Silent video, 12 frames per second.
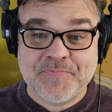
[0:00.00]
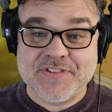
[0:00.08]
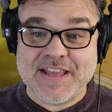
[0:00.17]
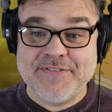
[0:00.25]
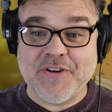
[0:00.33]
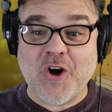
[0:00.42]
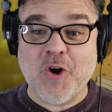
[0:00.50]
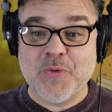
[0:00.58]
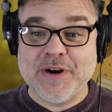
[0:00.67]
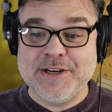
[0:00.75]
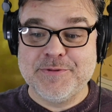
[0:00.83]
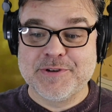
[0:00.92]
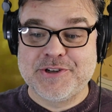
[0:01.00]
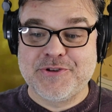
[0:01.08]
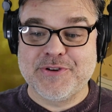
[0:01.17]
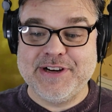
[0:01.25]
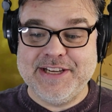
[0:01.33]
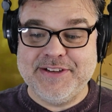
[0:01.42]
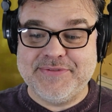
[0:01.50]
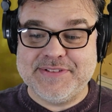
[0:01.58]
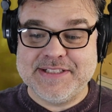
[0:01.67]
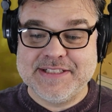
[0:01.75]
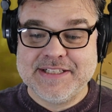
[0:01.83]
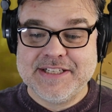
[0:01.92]
They've already
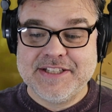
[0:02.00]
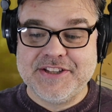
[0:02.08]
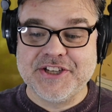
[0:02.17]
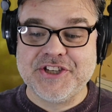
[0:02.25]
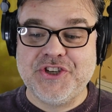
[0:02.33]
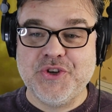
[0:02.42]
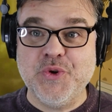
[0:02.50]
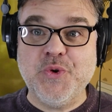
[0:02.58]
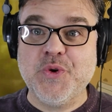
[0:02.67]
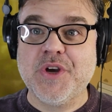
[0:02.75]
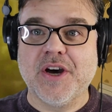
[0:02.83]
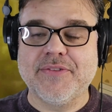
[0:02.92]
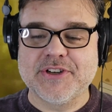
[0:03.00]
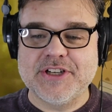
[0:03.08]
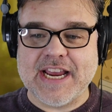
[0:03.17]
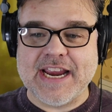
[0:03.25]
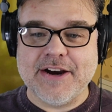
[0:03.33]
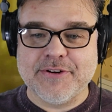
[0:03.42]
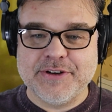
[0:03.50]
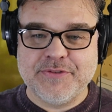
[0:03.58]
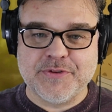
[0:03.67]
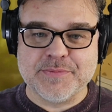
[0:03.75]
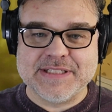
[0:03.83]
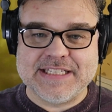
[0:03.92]
retrieved the goo-covered Eren
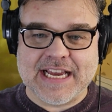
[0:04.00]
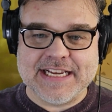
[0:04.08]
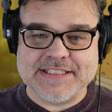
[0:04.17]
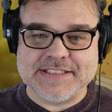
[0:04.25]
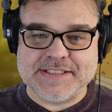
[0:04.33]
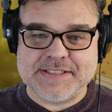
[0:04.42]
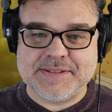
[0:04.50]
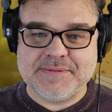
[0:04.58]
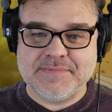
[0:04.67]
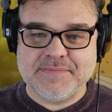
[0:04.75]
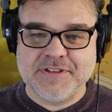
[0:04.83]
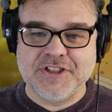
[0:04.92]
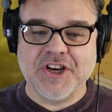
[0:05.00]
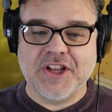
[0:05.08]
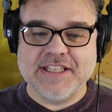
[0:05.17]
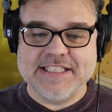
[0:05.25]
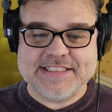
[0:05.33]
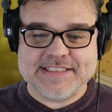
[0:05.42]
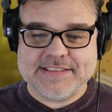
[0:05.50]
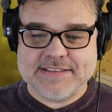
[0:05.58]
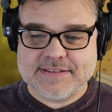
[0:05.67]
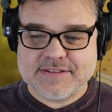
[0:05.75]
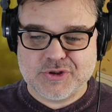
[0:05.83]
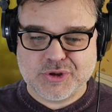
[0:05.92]
from the Titan's gullet.
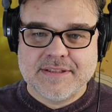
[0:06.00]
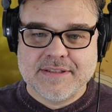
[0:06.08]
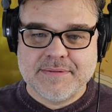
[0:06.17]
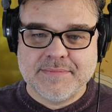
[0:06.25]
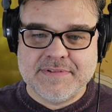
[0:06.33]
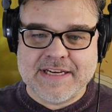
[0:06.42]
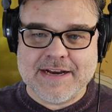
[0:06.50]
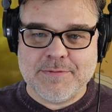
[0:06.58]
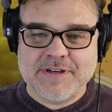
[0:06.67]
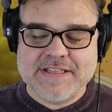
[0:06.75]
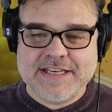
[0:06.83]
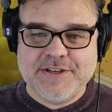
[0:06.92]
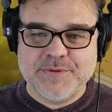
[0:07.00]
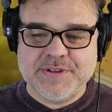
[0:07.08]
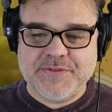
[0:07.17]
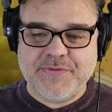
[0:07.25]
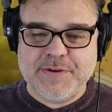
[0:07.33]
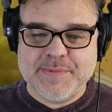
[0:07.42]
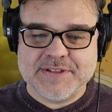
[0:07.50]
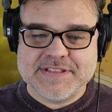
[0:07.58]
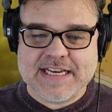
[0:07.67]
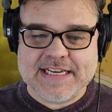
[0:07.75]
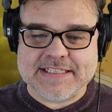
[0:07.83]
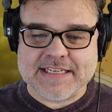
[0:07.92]
Now what do they do with the female
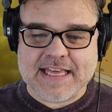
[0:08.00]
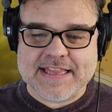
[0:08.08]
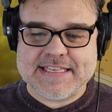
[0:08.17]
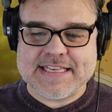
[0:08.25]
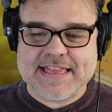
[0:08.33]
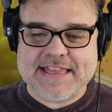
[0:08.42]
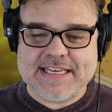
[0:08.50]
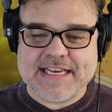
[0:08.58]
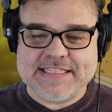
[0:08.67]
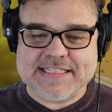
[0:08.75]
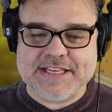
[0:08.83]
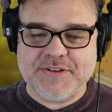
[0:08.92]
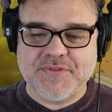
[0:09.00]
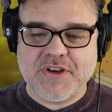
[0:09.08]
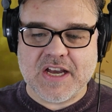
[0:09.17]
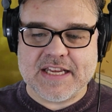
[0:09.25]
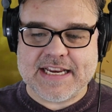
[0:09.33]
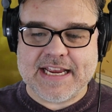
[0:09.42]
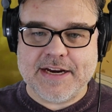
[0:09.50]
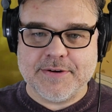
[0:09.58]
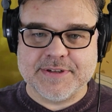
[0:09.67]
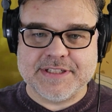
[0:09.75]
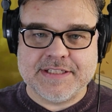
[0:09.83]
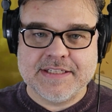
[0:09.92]
Titan? I say you've got
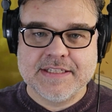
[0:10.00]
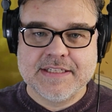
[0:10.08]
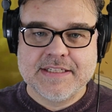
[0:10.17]
Eren.